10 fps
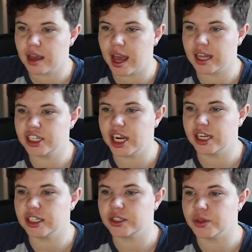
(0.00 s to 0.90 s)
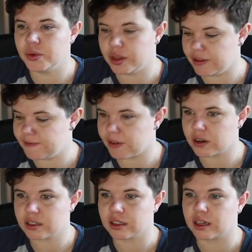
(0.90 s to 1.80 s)
and change it to the
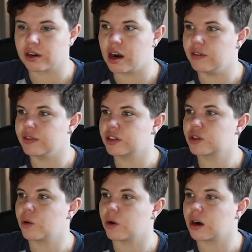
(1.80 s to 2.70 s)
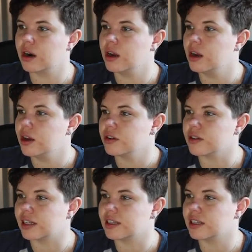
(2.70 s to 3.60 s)
first letter of the score. So
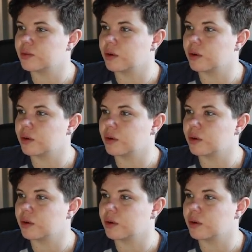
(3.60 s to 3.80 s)
that's this